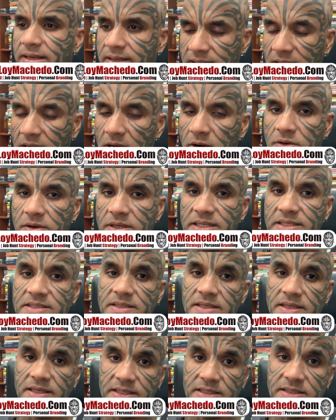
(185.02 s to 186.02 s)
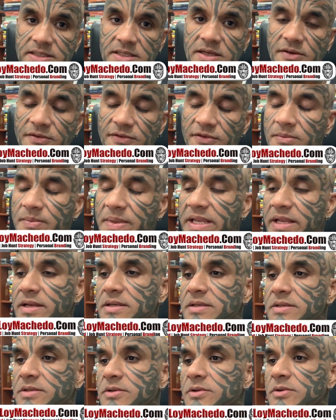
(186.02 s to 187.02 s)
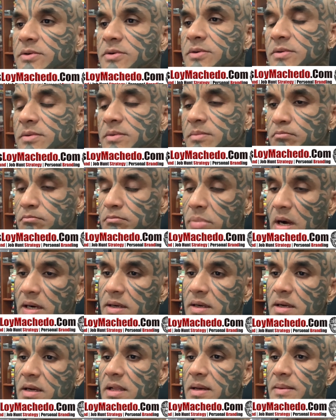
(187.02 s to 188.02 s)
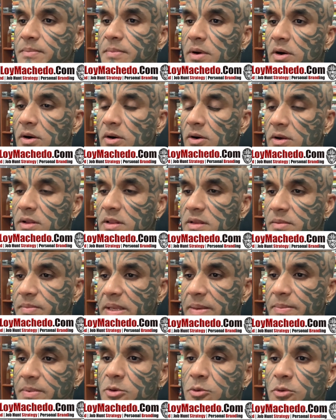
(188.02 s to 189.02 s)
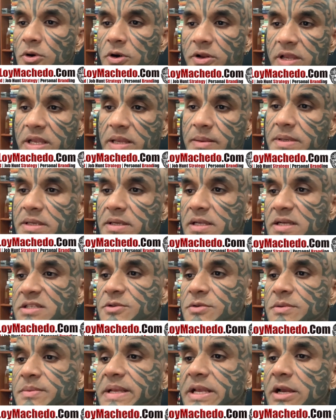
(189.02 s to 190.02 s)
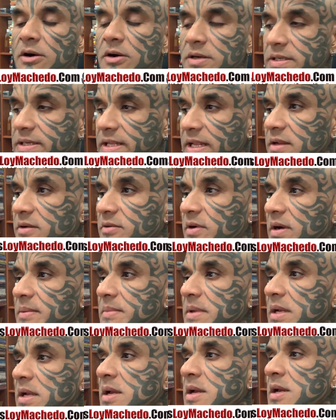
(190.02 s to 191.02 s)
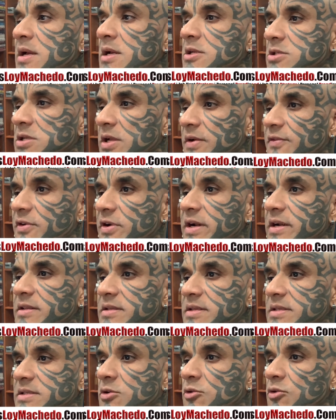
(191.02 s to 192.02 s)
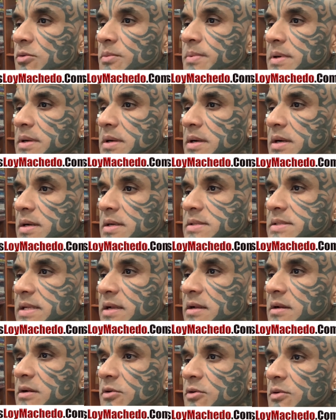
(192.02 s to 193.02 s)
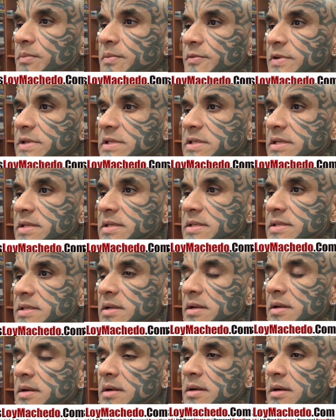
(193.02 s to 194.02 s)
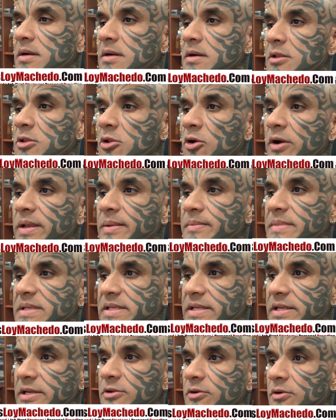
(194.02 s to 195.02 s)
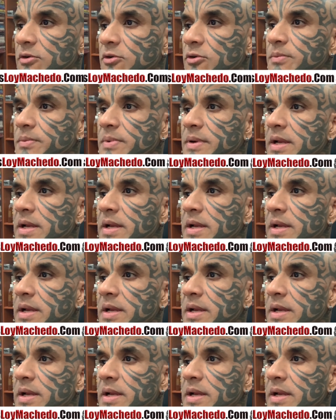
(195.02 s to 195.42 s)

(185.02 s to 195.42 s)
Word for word: now it's easier for me to bundle up all the people who want to keep in touch with me on Telegram. So I've created this group, a uh, single group, which is uh, Loy Machedo Group,